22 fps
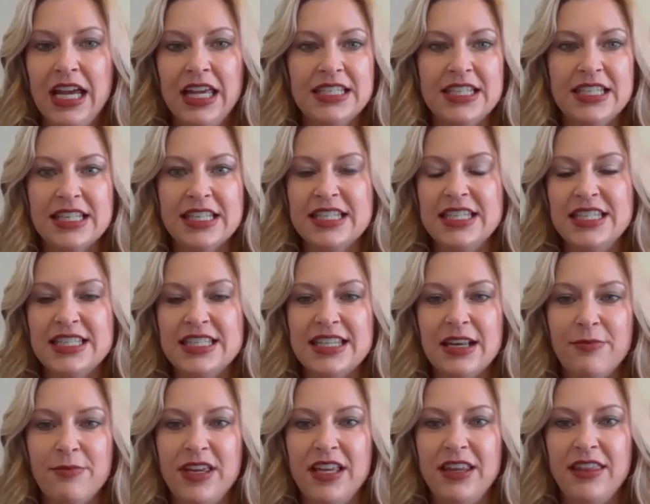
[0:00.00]
No. This
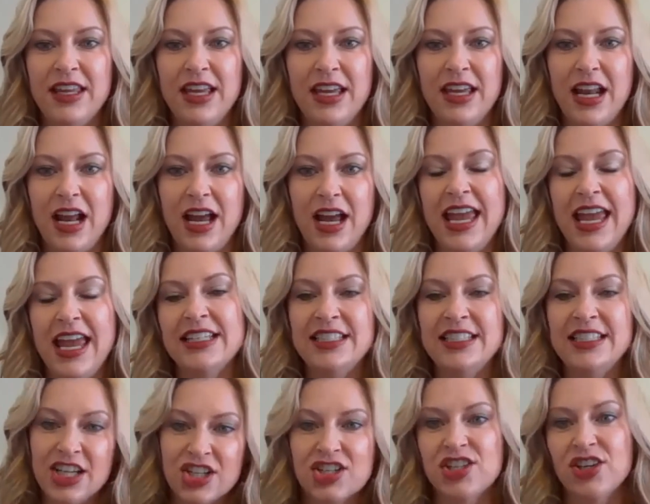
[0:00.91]
is something that
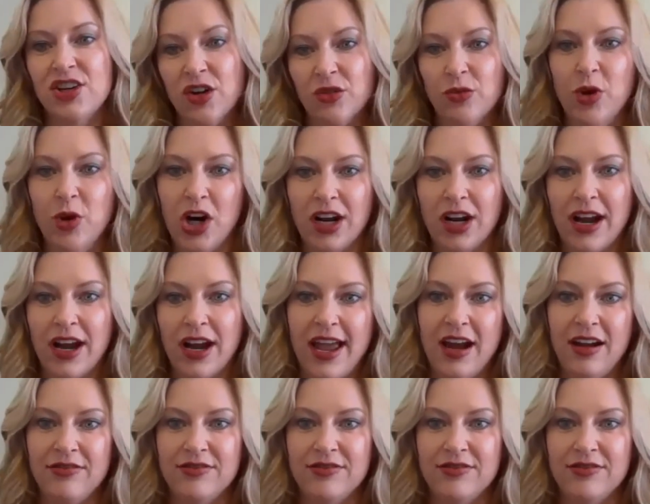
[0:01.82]
additional work I